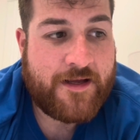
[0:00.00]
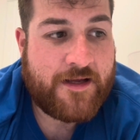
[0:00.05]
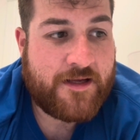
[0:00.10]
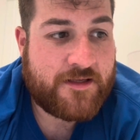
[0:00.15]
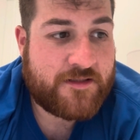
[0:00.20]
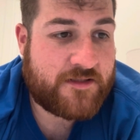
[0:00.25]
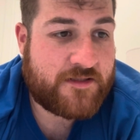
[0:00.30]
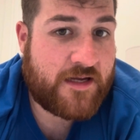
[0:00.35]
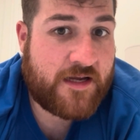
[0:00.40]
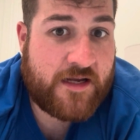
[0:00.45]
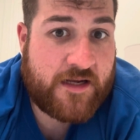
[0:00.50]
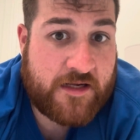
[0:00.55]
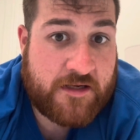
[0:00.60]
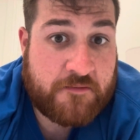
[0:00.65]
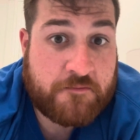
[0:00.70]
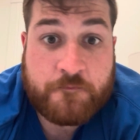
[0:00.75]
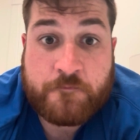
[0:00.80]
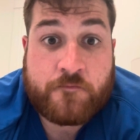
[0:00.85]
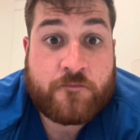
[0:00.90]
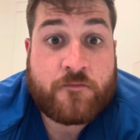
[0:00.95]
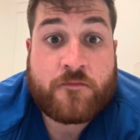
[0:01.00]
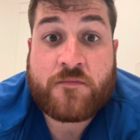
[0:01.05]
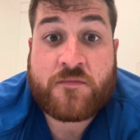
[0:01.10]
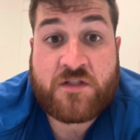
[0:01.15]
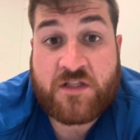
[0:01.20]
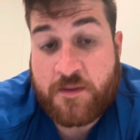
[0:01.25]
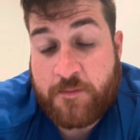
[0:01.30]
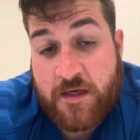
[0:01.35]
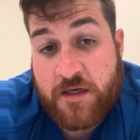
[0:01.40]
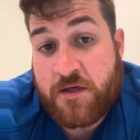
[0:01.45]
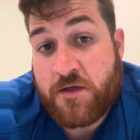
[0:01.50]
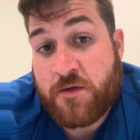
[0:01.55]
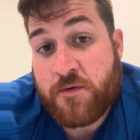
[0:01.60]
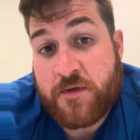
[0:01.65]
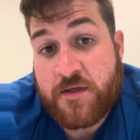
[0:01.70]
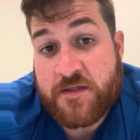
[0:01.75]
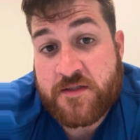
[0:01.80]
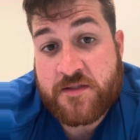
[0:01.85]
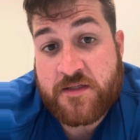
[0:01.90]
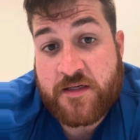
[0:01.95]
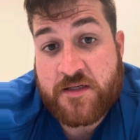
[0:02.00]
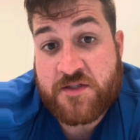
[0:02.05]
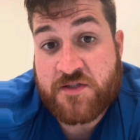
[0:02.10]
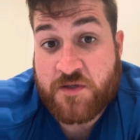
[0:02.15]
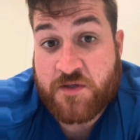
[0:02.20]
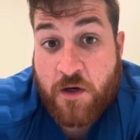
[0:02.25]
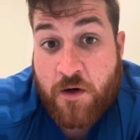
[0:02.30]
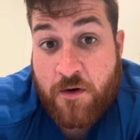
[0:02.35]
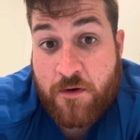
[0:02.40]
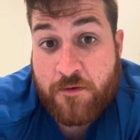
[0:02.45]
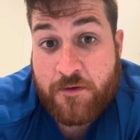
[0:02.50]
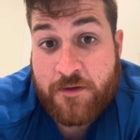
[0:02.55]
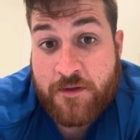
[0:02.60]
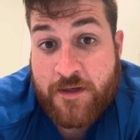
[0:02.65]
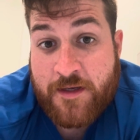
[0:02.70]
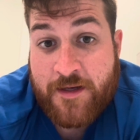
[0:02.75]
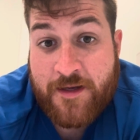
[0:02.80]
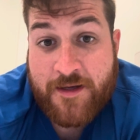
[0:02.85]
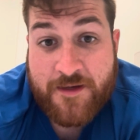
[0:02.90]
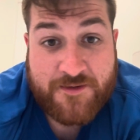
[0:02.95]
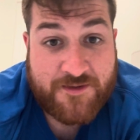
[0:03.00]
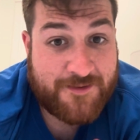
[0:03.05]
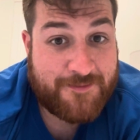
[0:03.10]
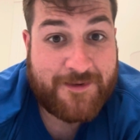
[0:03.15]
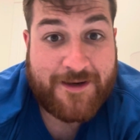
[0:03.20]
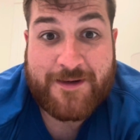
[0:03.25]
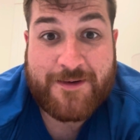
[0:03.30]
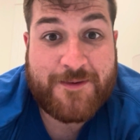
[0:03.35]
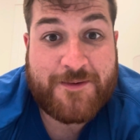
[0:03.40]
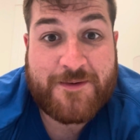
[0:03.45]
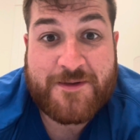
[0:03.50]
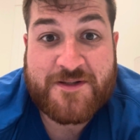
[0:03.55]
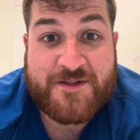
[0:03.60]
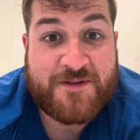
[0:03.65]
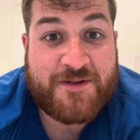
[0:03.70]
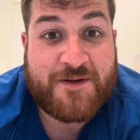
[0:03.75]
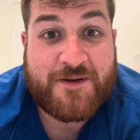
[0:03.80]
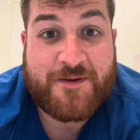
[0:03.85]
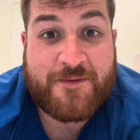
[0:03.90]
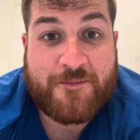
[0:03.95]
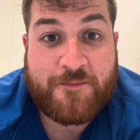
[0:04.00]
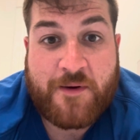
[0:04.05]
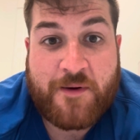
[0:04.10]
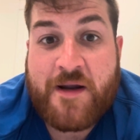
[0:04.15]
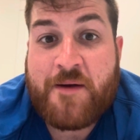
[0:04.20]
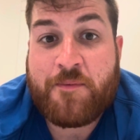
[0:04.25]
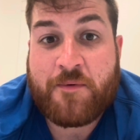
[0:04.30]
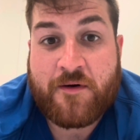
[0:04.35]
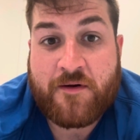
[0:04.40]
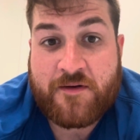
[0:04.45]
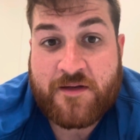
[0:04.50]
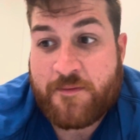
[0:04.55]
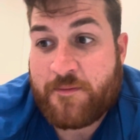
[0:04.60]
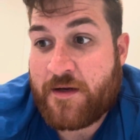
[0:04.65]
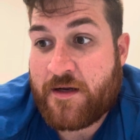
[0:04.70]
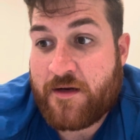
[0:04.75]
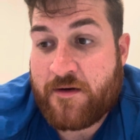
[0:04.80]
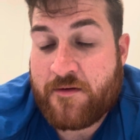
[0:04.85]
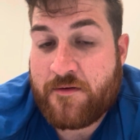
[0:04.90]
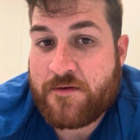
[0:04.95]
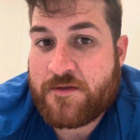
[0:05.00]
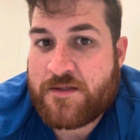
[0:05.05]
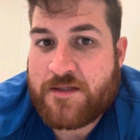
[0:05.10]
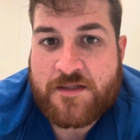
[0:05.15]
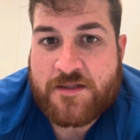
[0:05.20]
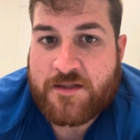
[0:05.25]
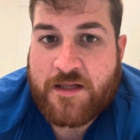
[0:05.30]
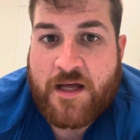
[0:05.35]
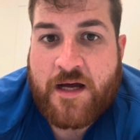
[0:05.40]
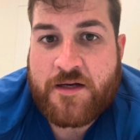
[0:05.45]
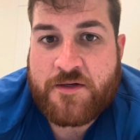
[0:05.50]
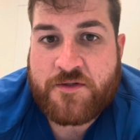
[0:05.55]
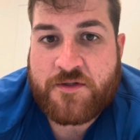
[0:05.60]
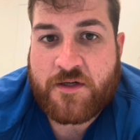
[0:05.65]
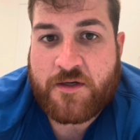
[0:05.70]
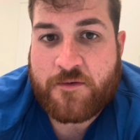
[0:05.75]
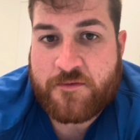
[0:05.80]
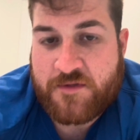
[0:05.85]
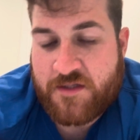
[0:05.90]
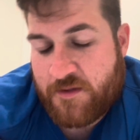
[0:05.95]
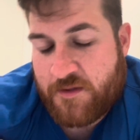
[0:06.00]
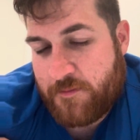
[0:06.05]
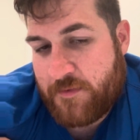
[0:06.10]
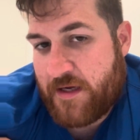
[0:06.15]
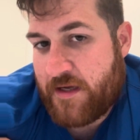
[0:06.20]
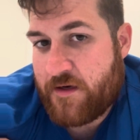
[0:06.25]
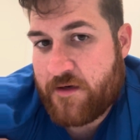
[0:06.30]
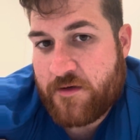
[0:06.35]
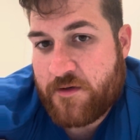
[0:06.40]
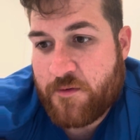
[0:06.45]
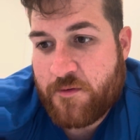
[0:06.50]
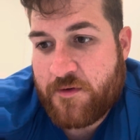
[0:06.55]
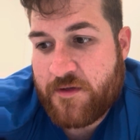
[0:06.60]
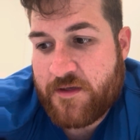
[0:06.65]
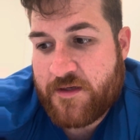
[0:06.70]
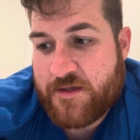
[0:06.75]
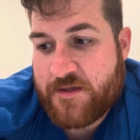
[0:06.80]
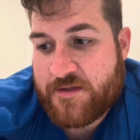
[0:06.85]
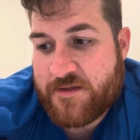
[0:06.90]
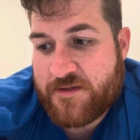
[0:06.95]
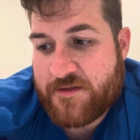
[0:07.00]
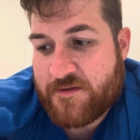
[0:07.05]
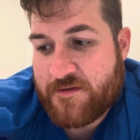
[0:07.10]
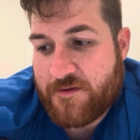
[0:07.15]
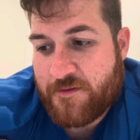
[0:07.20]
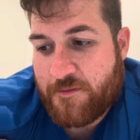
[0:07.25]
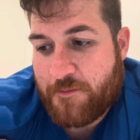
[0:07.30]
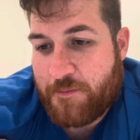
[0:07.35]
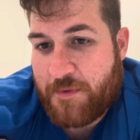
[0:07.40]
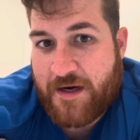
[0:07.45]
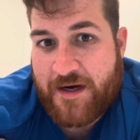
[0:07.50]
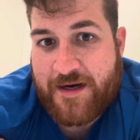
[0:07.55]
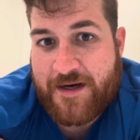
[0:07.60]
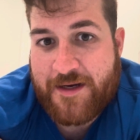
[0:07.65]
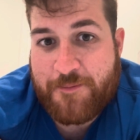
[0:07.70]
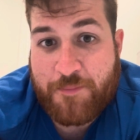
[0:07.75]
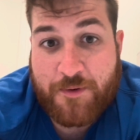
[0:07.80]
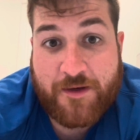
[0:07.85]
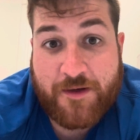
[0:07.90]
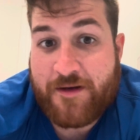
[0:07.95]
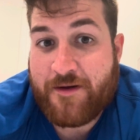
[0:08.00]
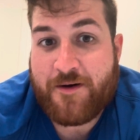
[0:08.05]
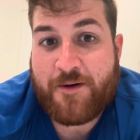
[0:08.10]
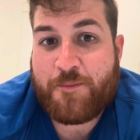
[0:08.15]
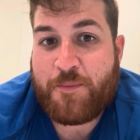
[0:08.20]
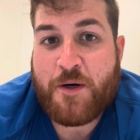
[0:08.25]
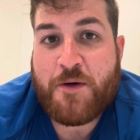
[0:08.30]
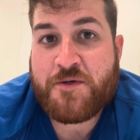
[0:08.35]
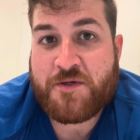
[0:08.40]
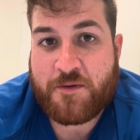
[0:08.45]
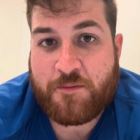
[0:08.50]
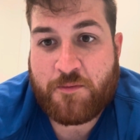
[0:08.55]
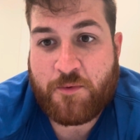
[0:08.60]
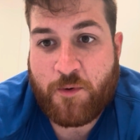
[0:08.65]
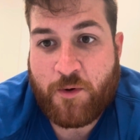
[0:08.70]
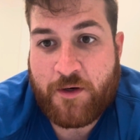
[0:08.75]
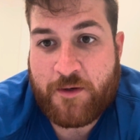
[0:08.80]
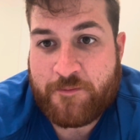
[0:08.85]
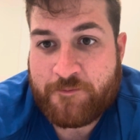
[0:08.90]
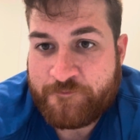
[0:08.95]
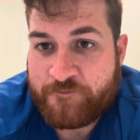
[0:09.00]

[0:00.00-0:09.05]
say, tell me how to do this in a song, tell me how to do this in a paper, tell me how to do this in a slideshow, tell me how to do this by putting it on a poster board.